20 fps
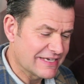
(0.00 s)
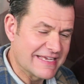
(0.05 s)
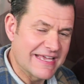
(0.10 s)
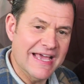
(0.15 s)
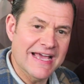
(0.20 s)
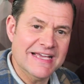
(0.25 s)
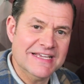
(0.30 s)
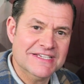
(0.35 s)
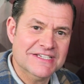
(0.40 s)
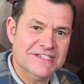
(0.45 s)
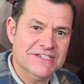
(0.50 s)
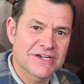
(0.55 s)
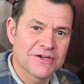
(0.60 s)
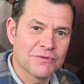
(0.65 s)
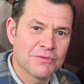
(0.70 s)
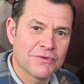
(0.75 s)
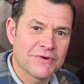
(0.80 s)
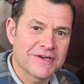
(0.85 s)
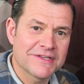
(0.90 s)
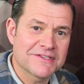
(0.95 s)
guess
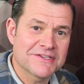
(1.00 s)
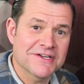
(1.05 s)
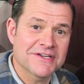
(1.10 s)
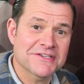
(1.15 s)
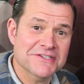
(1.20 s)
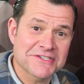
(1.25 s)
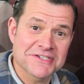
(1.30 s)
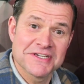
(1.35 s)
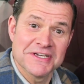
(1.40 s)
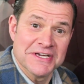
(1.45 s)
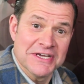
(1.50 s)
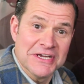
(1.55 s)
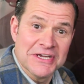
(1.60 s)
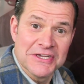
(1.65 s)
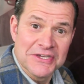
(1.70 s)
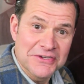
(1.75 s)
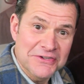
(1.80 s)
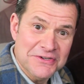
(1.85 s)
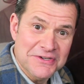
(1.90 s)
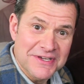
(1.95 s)
at what it does.
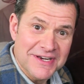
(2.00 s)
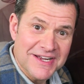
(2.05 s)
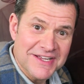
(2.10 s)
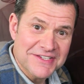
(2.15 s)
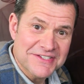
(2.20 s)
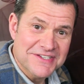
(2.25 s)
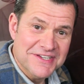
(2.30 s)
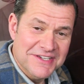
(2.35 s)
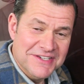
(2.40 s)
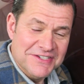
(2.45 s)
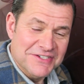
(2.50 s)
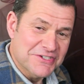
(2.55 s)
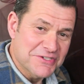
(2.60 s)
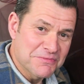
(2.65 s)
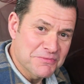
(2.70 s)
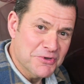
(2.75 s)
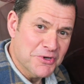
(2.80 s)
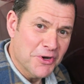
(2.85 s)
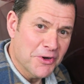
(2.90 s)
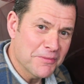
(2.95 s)
You could add
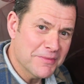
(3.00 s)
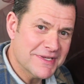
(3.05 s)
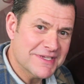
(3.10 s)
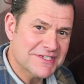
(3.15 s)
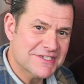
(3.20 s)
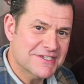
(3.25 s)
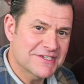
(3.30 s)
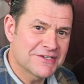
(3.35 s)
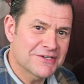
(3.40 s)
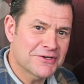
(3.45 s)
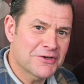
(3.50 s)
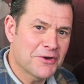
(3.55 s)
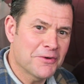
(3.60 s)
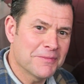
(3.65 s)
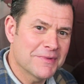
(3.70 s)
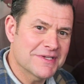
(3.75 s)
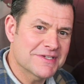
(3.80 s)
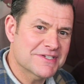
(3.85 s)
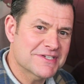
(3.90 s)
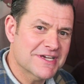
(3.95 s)
some comments in the
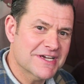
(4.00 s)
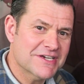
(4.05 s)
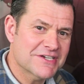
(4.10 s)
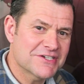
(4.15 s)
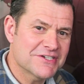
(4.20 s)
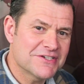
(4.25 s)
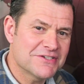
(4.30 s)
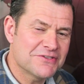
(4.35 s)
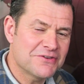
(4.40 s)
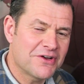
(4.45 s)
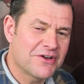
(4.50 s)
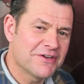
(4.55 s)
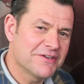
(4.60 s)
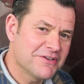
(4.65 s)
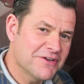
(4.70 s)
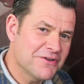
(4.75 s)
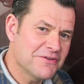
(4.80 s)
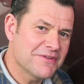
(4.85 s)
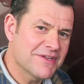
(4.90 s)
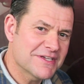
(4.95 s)
comment section. I
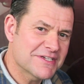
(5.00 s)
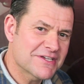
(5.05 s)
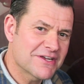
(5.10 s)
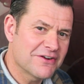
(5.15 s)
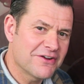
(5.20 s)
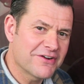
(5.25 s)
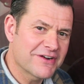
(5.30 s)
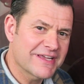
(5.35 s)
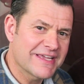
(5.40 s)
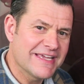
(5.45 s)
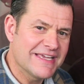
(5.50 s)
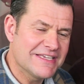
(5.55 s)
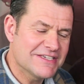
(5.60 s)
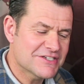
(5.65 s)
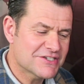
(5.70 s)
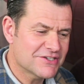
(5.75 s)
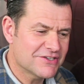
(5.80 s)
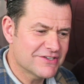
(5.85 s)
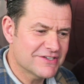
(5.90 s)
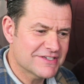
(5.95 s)
know there's a lot of keen
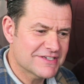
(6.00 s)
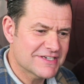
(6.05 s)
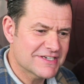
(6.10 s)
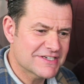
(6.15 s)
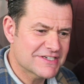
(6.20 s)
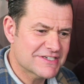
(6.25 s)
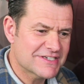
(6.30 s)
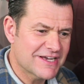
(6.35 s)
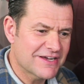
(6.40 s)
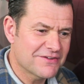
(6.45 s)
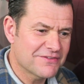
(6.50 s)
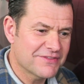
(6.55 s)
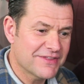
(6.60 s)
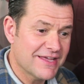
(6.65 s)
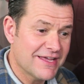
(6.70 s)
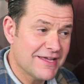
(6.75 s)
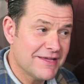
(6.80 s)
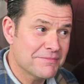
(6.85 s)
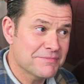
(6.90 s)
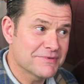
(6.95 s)
scientists out
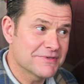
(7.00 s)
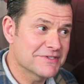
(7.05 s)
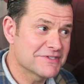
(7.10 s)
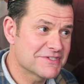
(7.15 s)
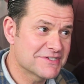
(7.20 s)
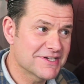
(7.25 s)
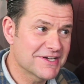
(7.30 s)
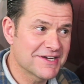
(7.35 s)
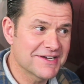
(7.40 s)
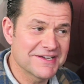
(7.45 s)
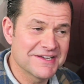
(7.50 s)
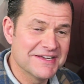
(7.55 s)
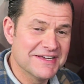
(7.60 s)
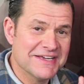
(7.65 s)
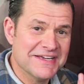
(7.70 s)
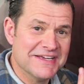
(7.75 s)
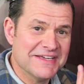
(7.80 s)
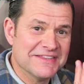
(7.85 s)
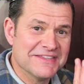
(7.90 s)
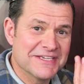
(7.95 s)
there, but
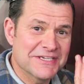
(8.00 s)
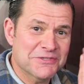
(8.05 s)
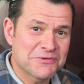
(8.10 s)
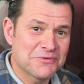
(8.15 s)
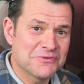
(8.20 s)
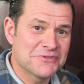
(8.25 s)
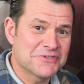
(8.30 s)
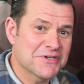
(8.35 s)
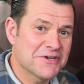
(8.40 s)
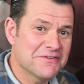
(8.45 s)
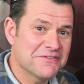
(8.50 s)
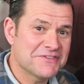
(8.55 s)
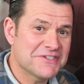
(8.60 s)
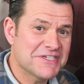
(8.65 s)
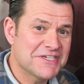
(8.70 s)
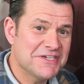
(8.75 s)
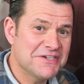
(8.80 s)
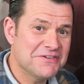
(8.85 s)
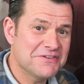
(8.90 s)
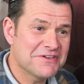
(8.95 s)
this one's over
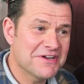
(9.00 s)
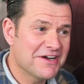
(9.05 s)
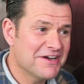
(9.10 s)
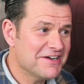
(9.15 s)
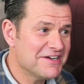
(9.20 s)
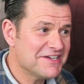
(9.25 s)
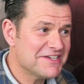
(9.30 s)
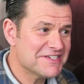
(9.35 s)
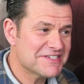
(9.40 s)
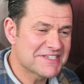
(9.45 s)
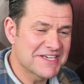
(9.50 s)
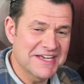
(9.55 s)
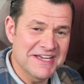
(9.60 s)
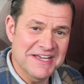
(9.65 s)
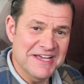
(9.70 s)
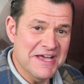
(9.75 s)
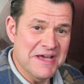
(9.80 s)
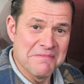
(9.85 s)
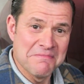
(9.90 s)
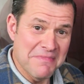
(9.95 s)
to you guys.
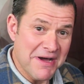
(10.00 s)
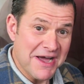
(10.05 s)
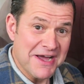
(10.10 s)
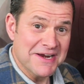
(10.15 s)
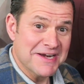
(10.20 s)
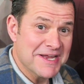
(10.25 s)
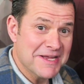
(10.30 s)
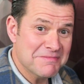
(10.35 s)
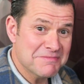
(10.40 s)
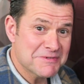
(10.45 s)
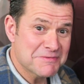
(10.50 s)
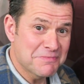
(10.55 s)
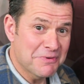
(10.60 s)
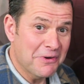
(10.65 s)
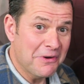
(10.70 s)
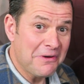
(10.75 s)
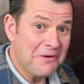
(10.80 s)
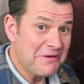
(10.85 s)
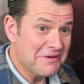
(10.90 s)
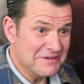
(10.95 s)
My name's
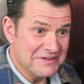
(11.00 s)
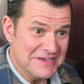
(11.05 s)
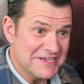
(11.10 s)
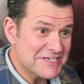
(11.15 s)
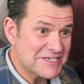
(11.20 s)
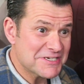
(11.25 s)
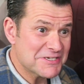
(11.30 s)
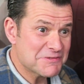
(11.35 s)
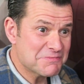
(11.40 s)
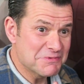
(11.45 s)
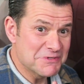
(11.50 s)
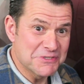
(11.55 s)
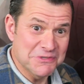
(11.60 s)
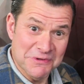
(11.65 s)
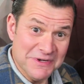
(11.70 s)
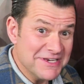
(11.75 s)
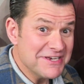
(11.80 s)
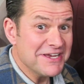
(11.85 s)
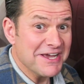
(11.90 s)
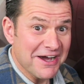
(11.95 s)
Paul and this is
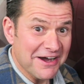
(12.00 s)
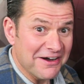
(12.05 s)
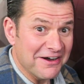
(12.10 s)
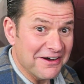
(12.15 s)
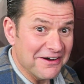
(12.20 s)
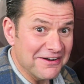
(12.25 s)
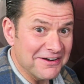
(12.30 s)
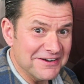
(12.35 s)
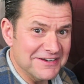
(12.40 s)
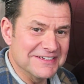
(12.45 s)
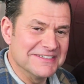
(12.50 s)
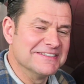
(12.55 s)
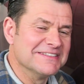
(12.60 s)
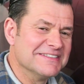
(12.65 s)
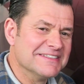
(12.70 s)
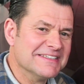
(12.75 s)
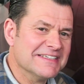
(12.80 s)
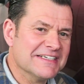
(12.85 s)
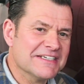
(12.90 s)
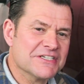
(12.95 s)
Between Y'all.
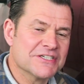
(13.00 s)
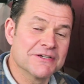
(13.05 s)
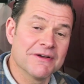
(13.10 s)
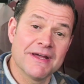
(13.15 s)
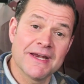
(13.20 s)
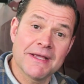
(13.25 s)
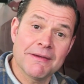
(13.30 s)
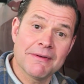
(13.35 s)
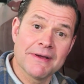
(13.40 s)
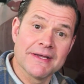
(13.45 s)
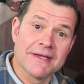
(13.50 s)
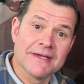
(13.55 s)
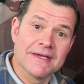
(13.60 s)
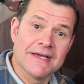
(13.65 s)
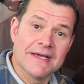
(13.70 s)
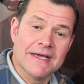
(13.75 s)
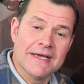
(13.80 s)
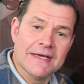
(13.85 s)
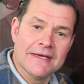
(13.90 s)
So anyway,